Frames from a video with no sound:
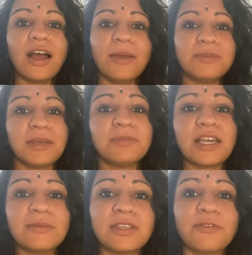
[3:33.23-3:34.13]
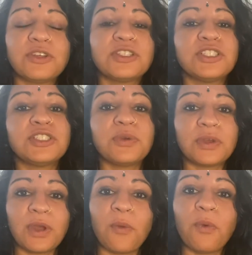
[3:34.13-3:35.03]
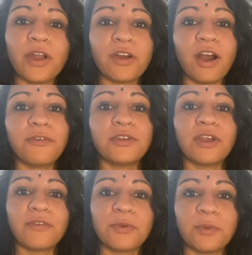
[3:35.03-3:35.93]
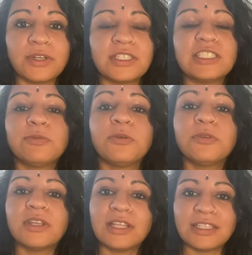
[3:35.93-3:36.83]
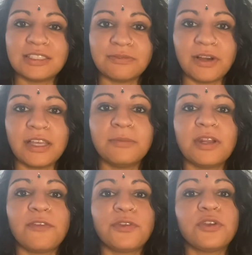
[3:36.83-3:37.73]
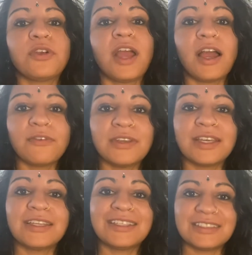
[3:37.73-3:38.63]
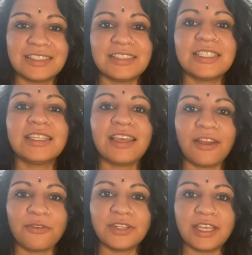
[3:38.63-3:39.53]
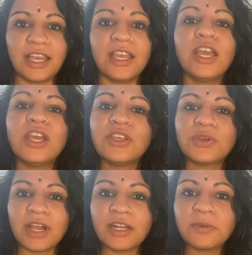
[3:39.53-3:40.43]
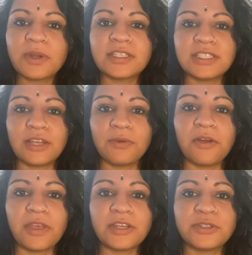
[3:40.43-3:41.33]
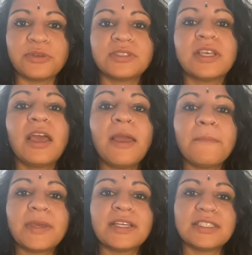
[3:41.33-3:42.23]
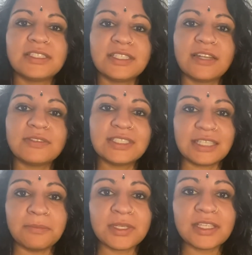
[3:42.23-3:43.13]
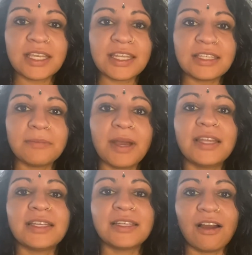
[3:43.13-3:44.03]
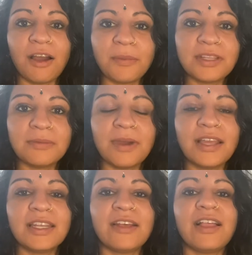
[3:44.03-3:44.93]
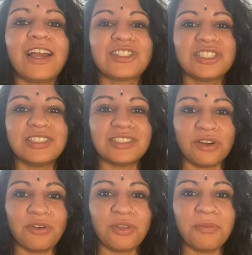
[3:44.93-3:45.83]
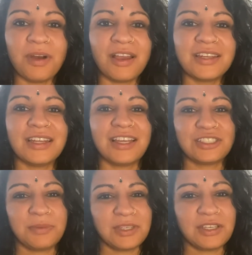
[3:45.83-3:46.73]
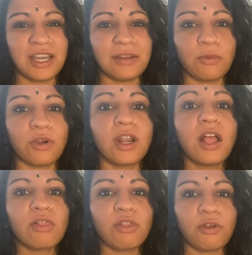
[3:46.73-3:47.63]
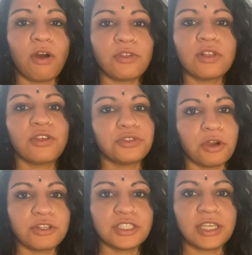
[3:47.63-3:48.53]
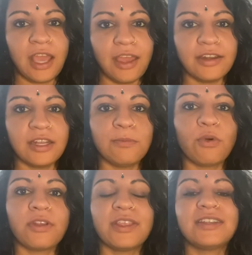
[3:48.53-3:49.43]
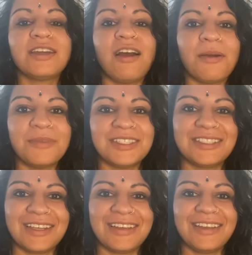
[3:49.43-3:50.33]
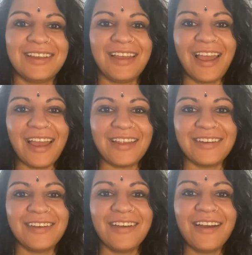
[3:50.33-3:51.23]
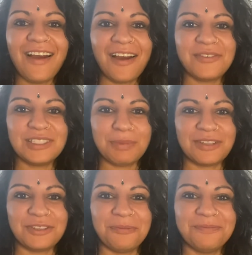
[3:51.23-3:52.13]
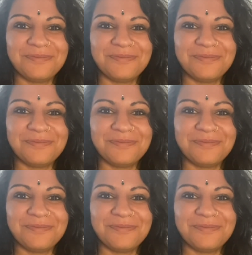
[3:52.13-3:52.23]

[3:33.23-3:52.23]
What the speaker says: Sometimes if you're just doing a one-off and you're having 1 teaspoon, that's fine. But if you're having it consistently every day, you kind of want to stay around that dose, because instead of stimulating the mind and calming the mind, it'll actually dull the mind and actually make you kind of more on the lethargic end and more the Thomistic end of the spectrum.